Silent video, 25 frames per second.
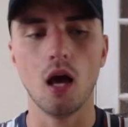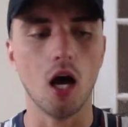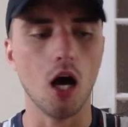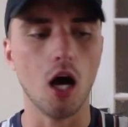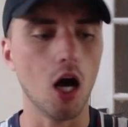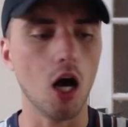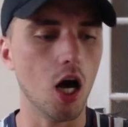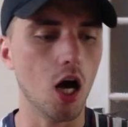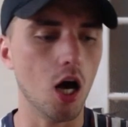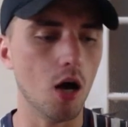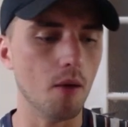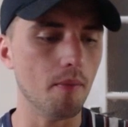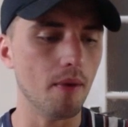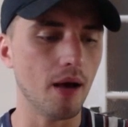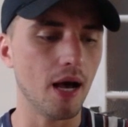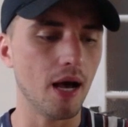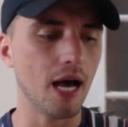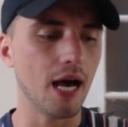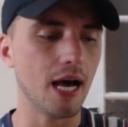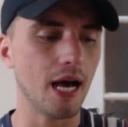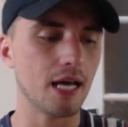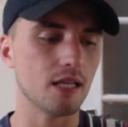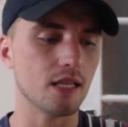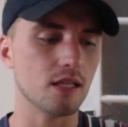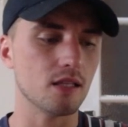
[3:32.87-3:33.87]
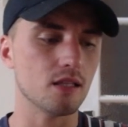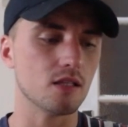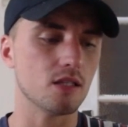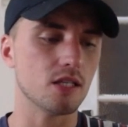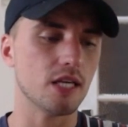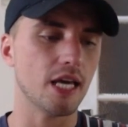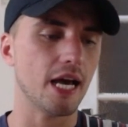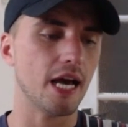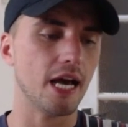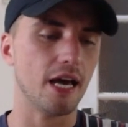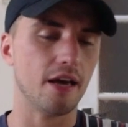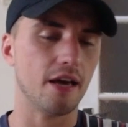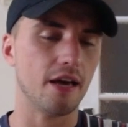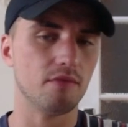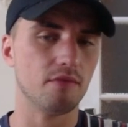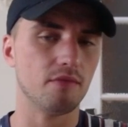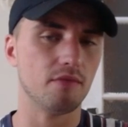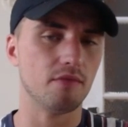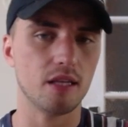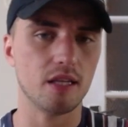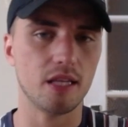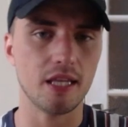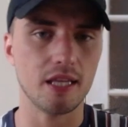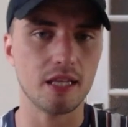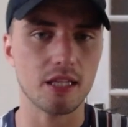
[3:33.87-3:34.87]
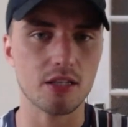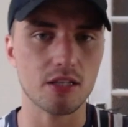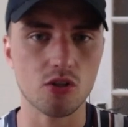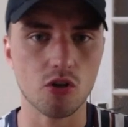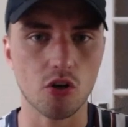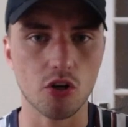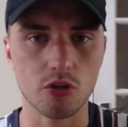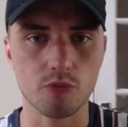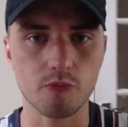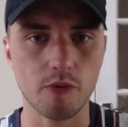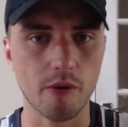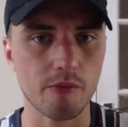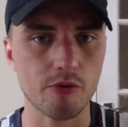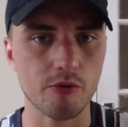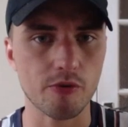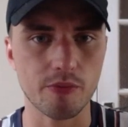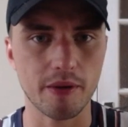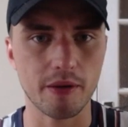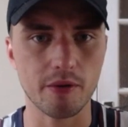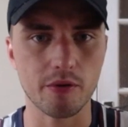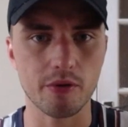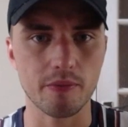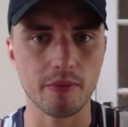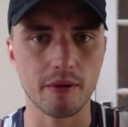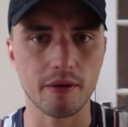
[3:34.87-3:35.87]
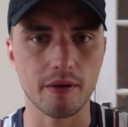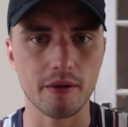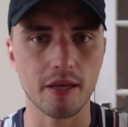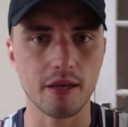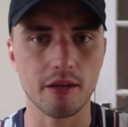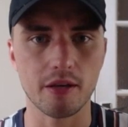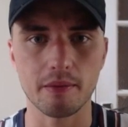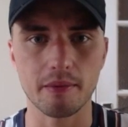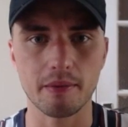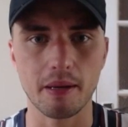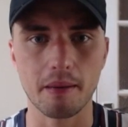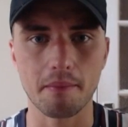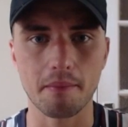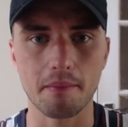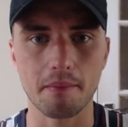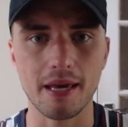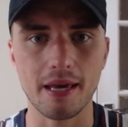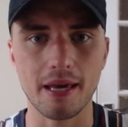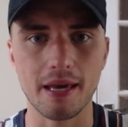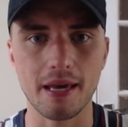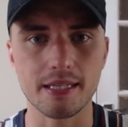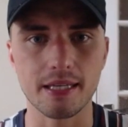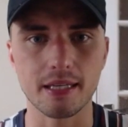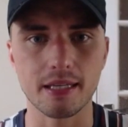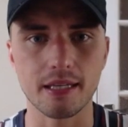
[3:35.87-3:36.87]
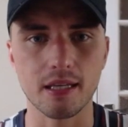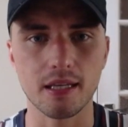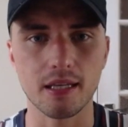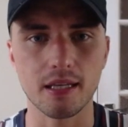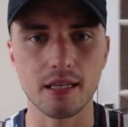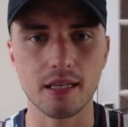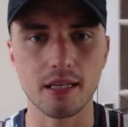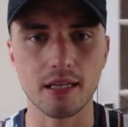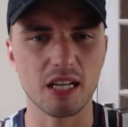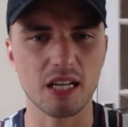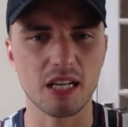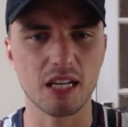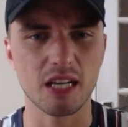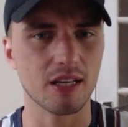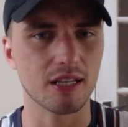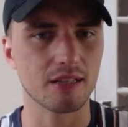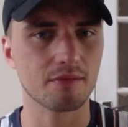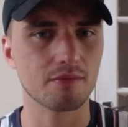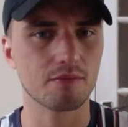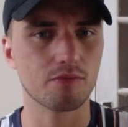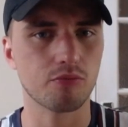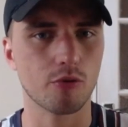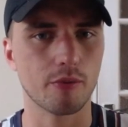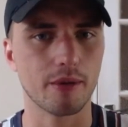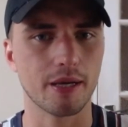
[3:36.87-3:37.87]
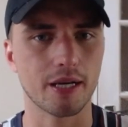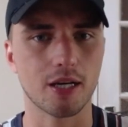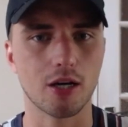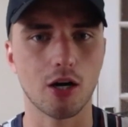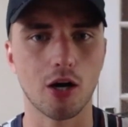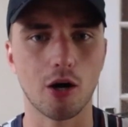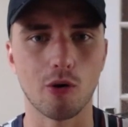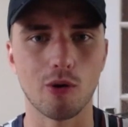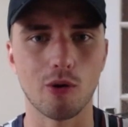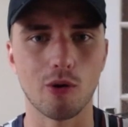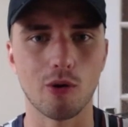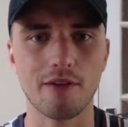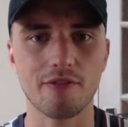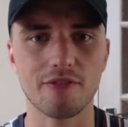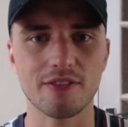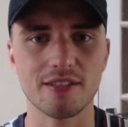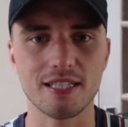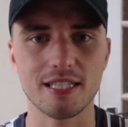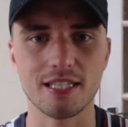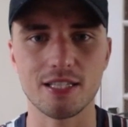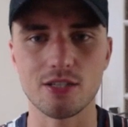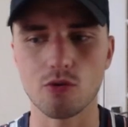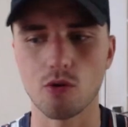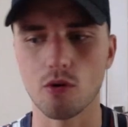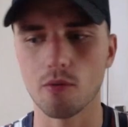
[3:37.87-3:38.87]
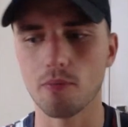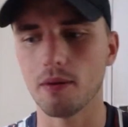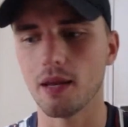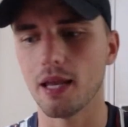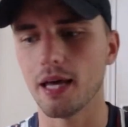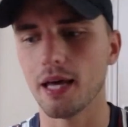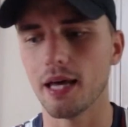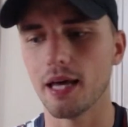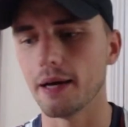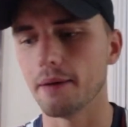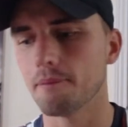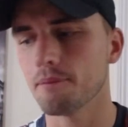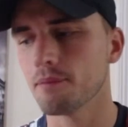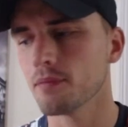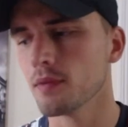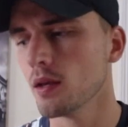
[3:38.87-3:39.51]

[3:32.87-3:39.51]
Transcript: And yeah, in the Scottish Premiership, he would have been, he'd have been amazing. A kind of like probably a Carl Lafferty sort of player.